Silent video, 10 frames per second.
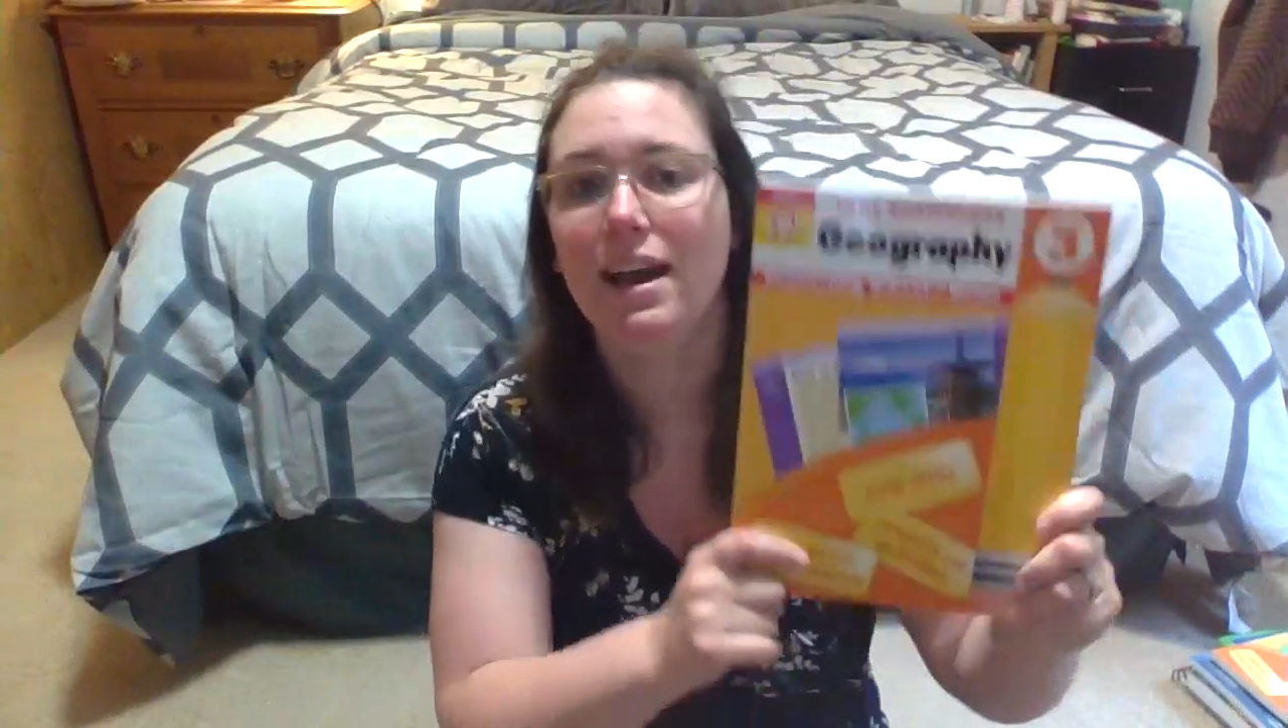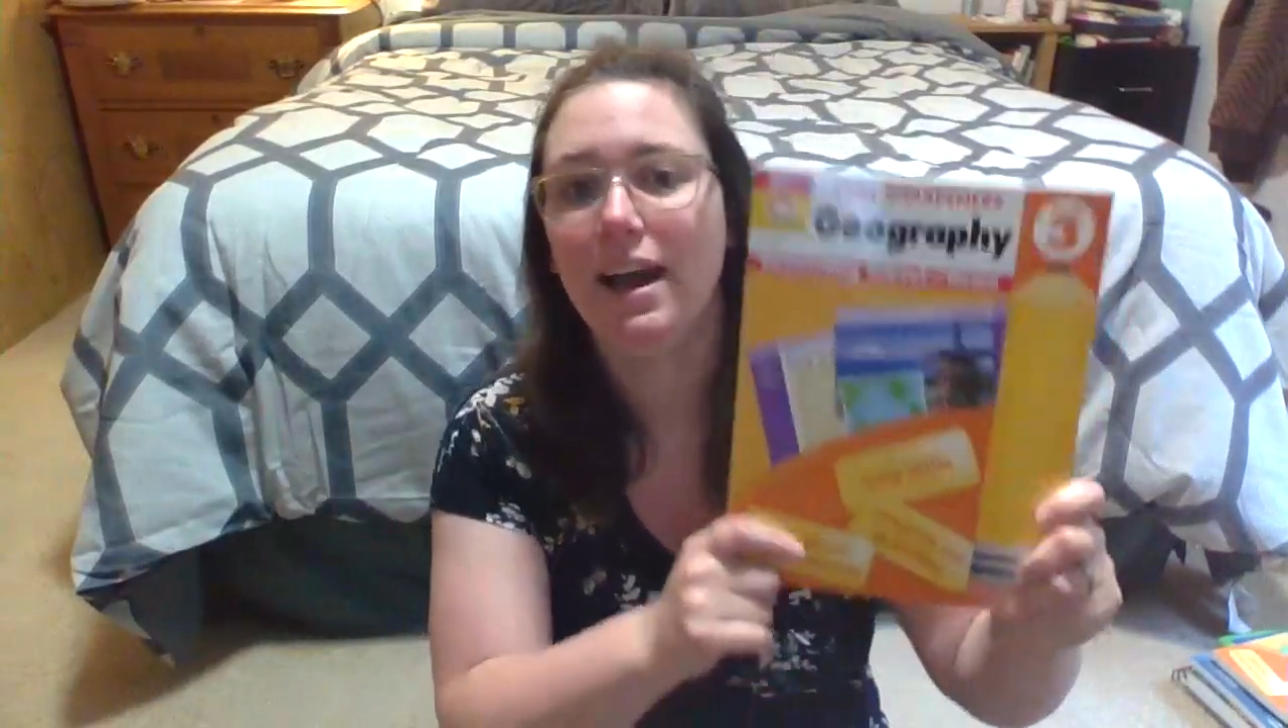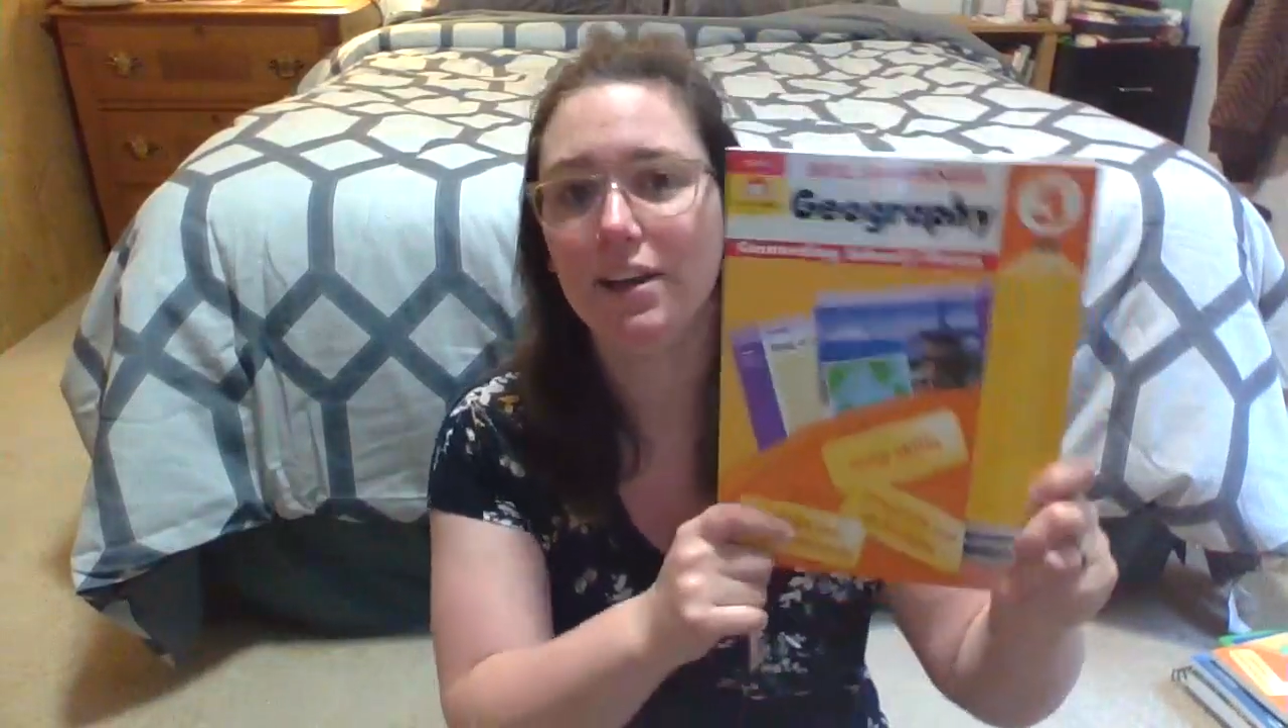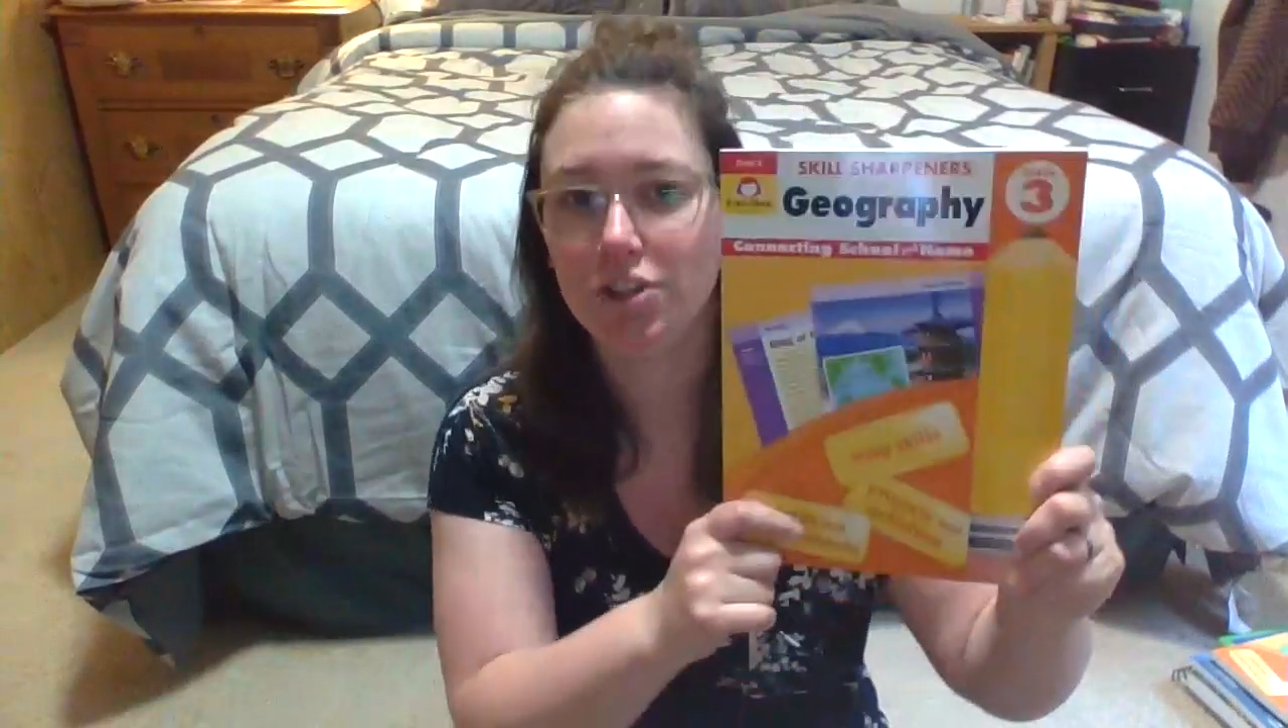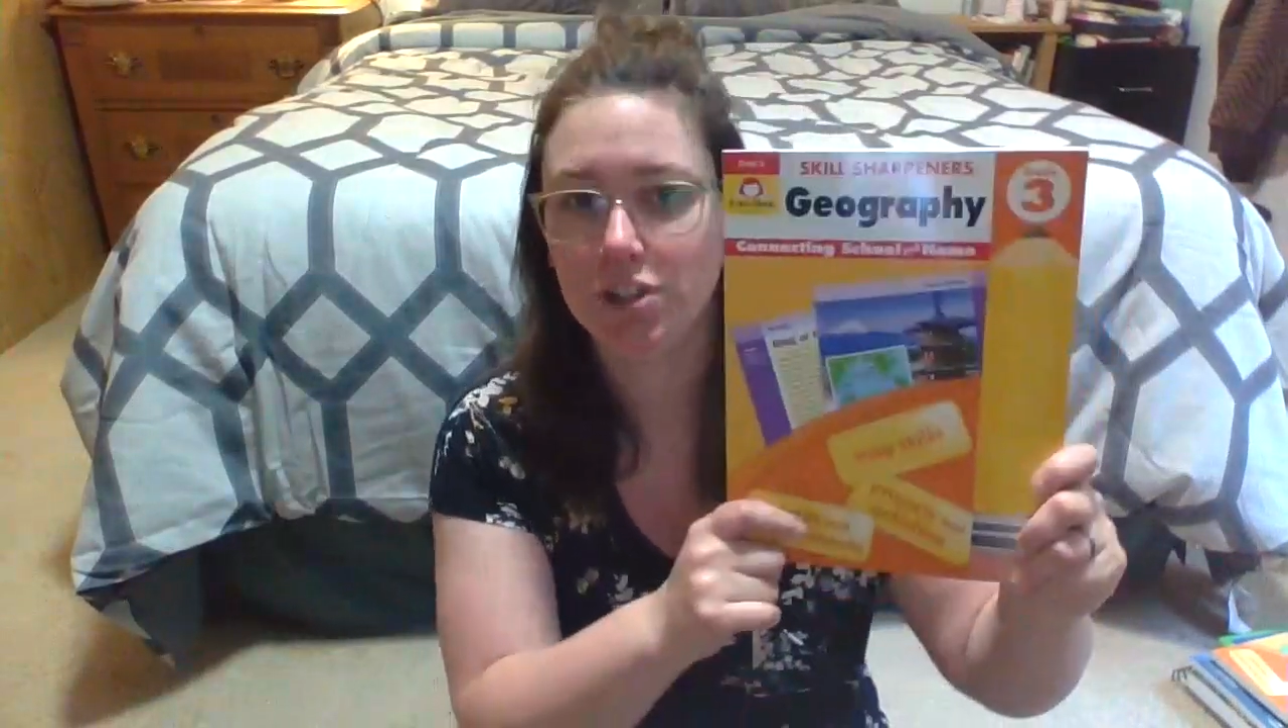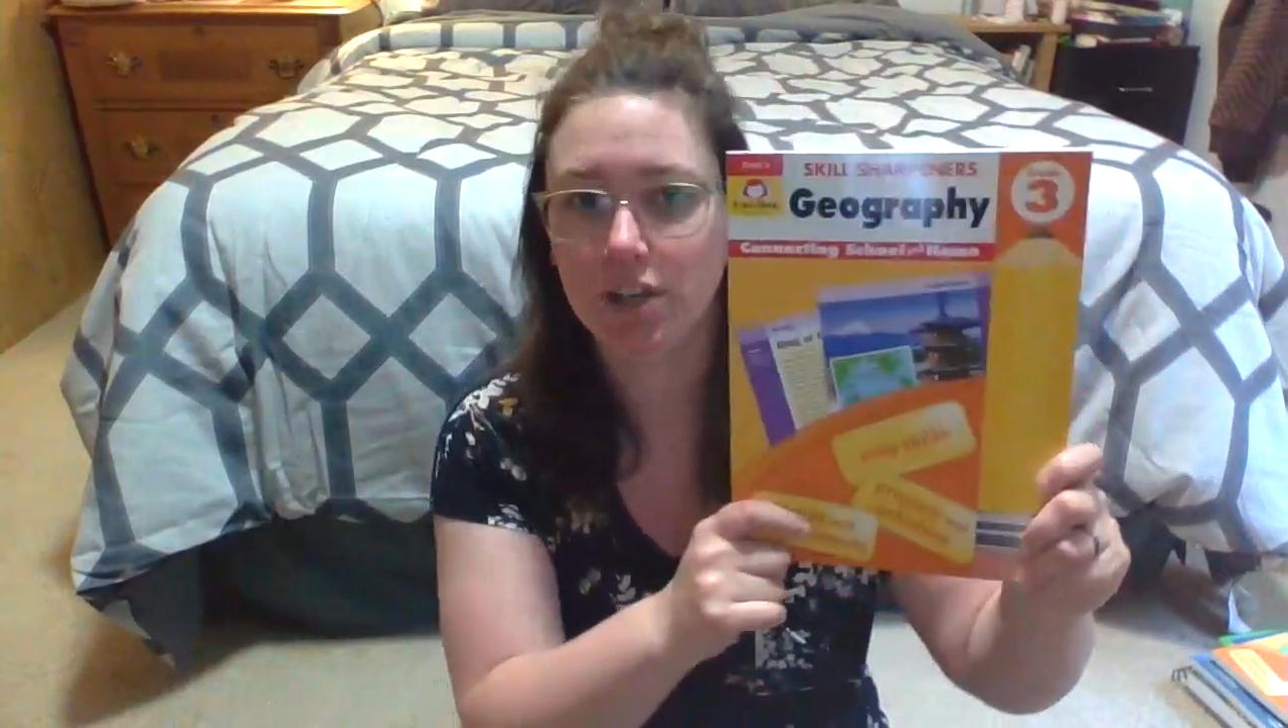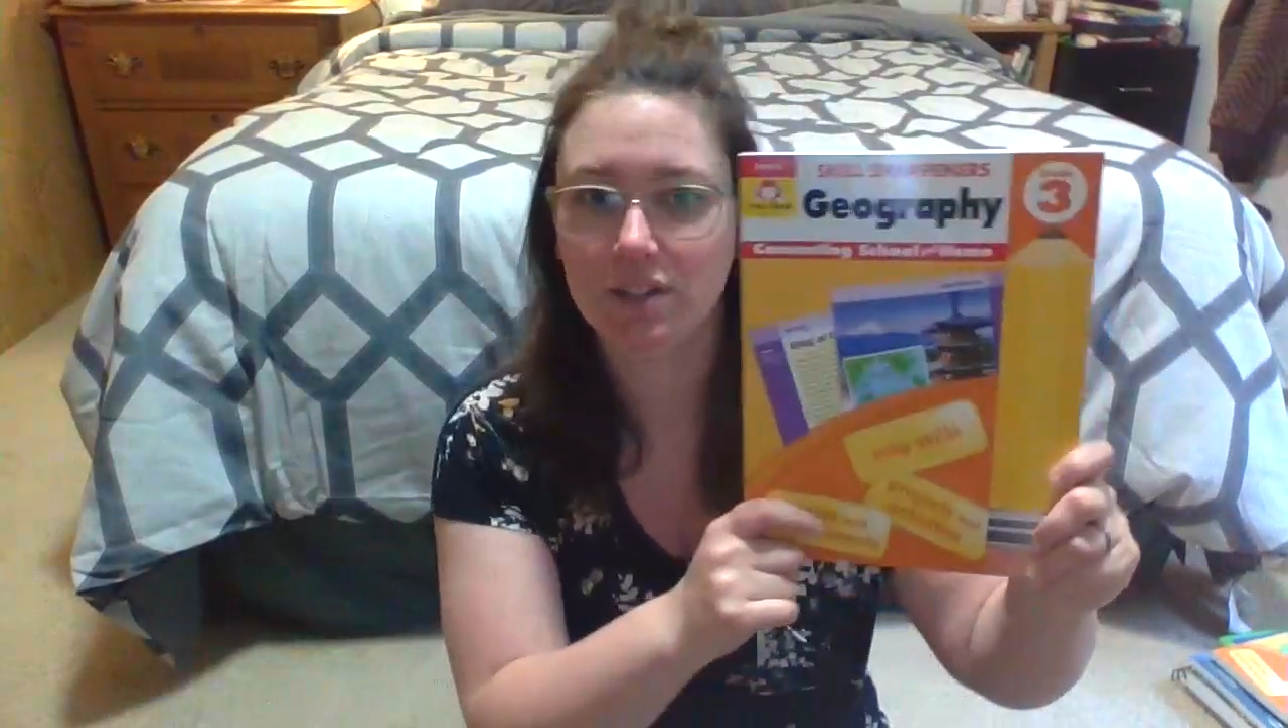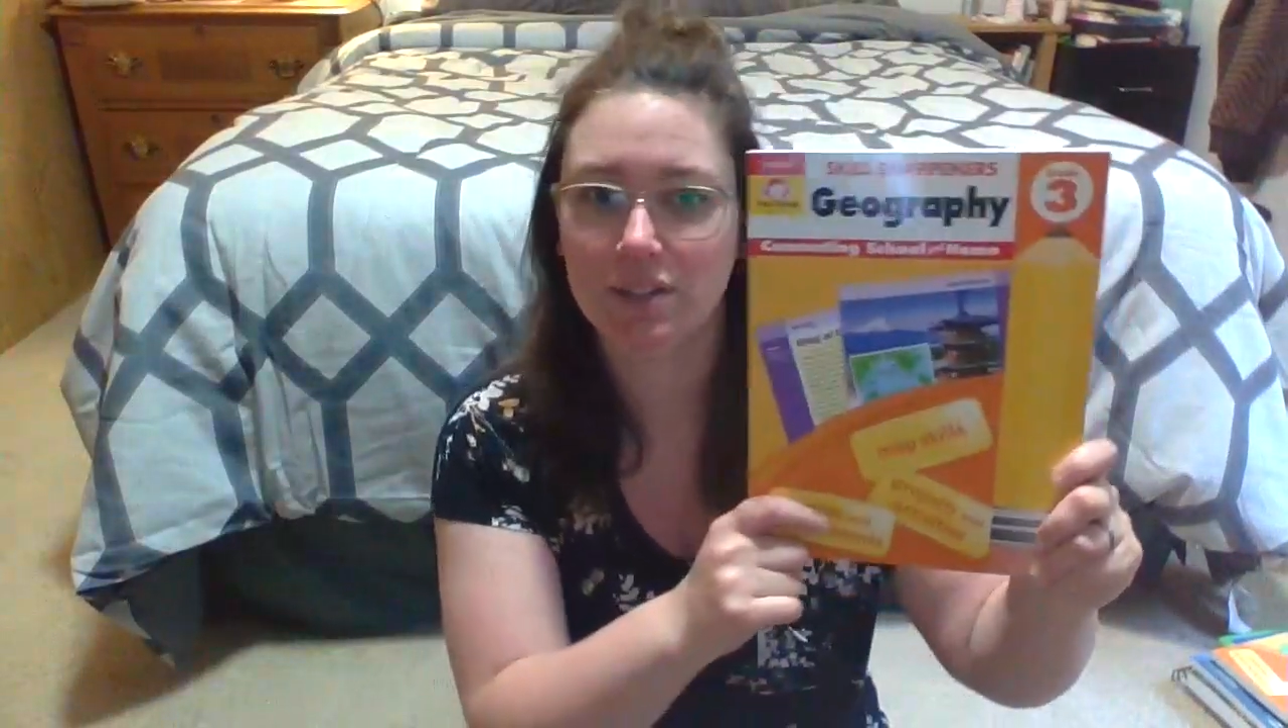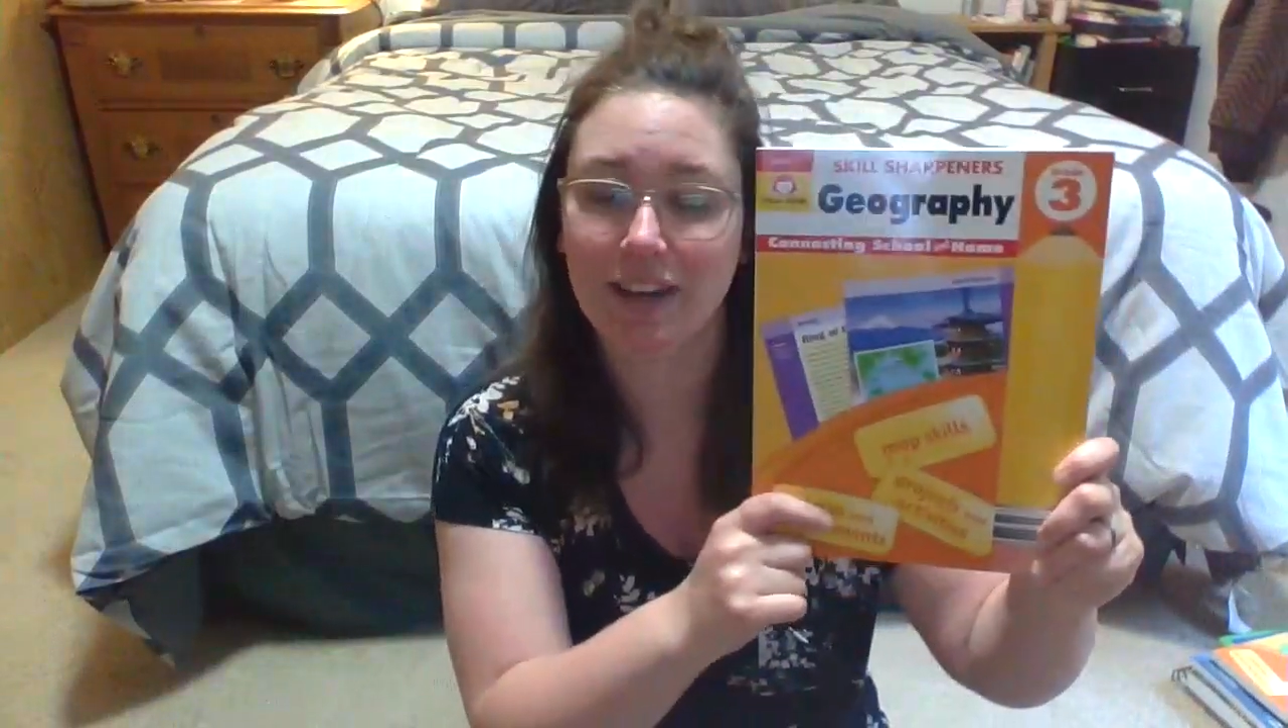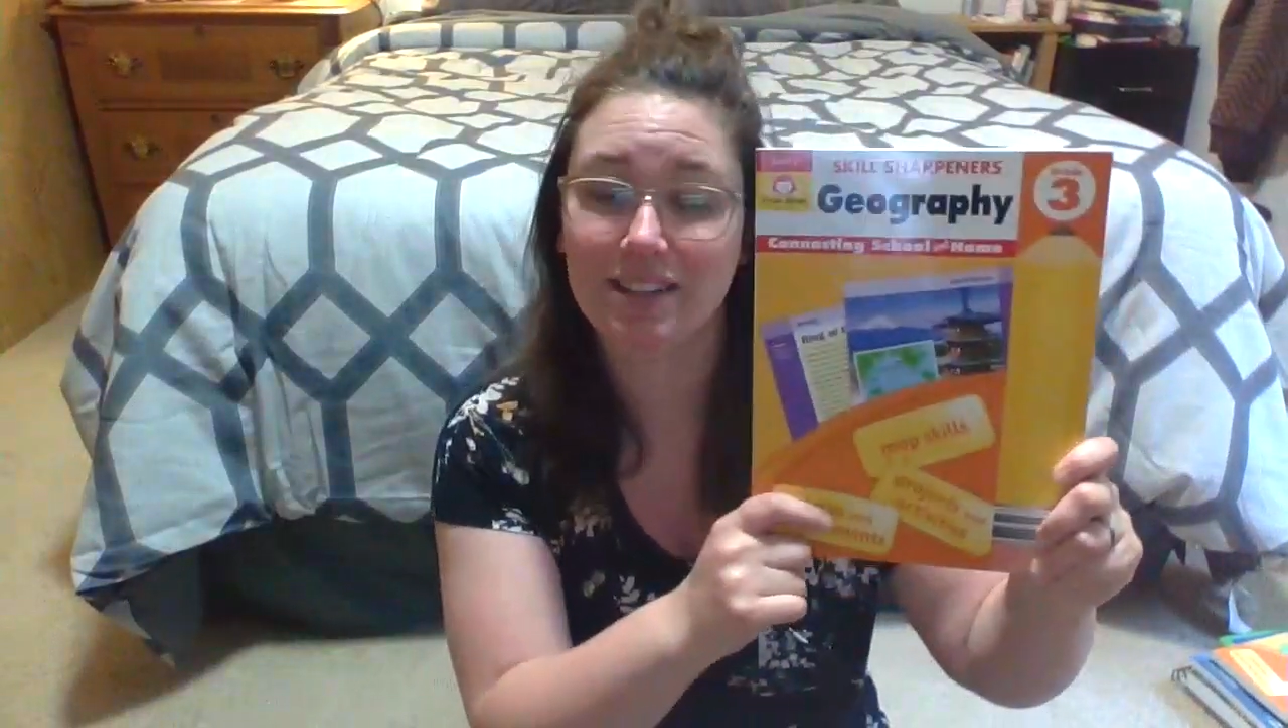And she
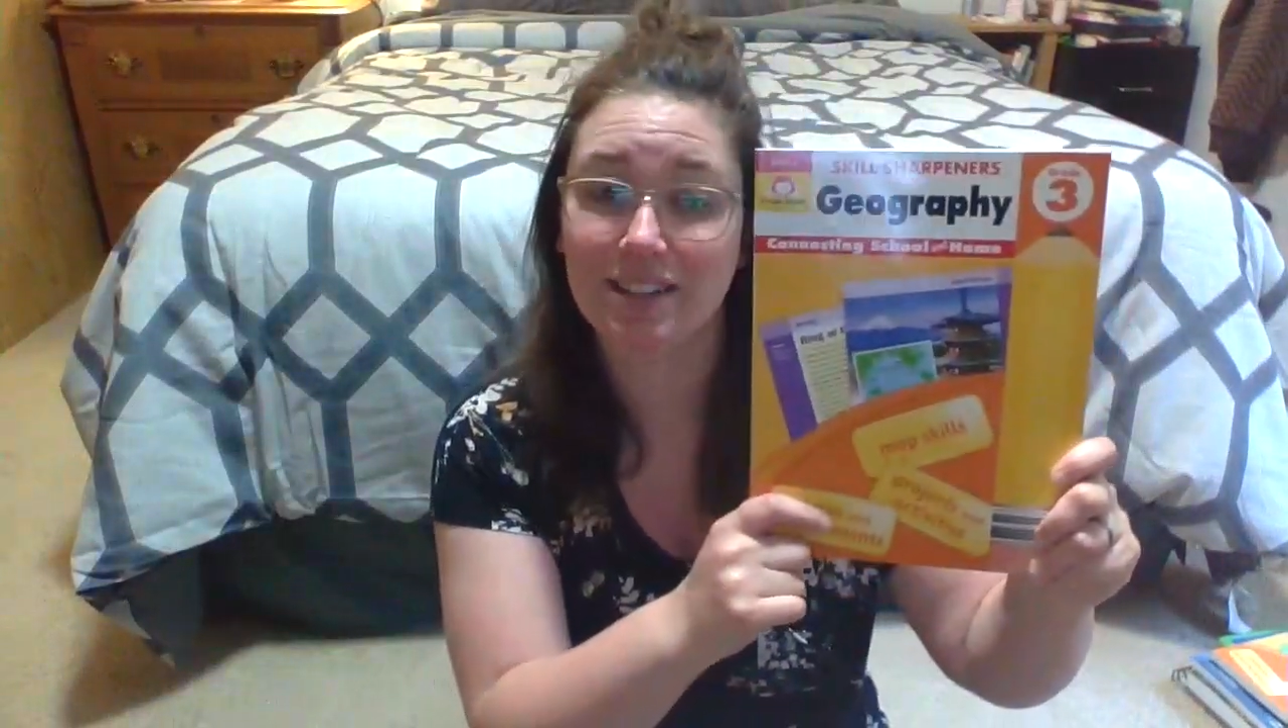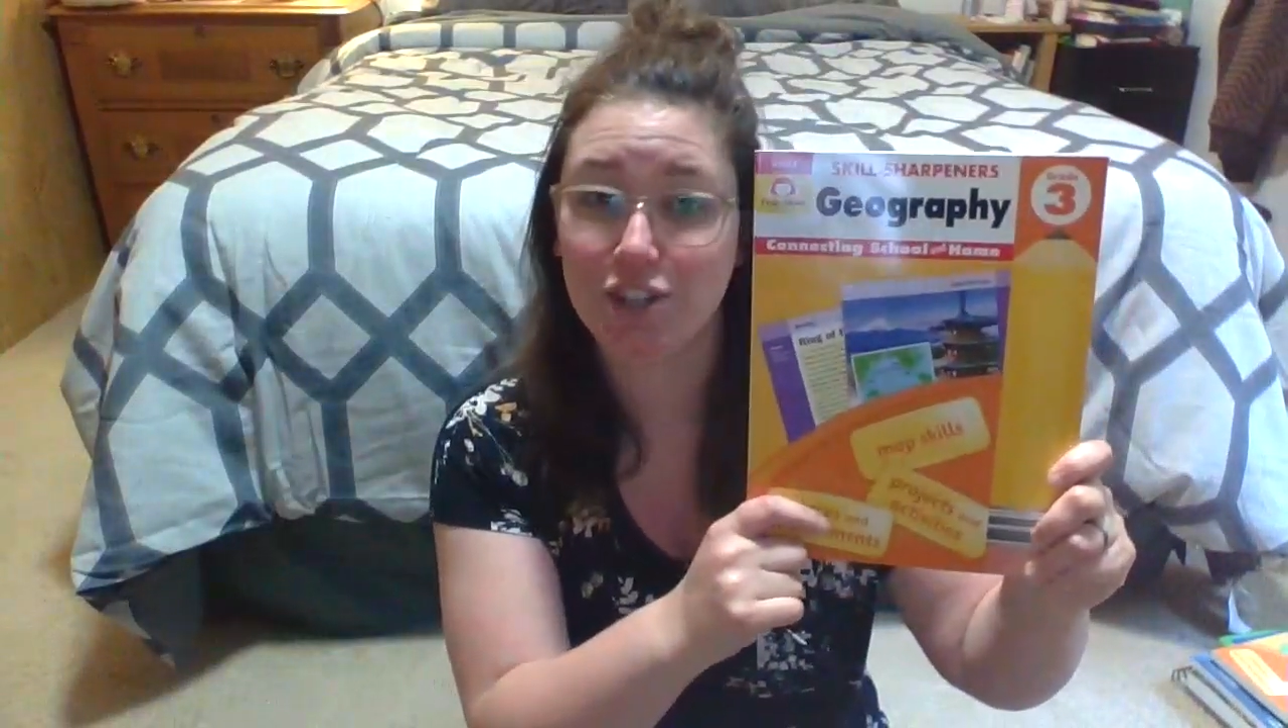also has a